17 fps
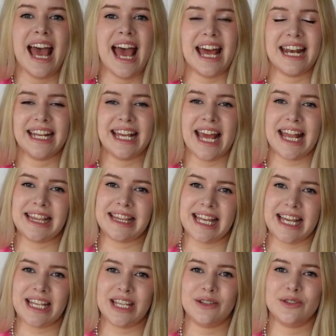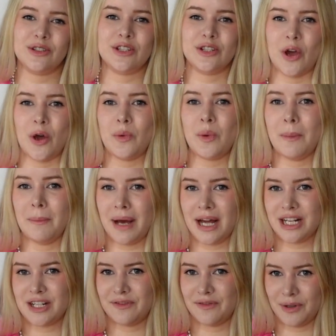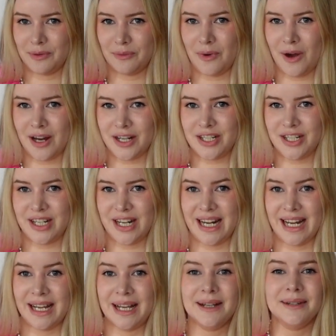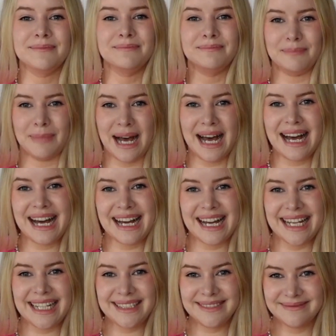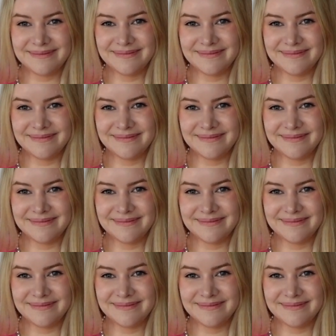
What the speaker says: And again, thank you so much for watching. Bye.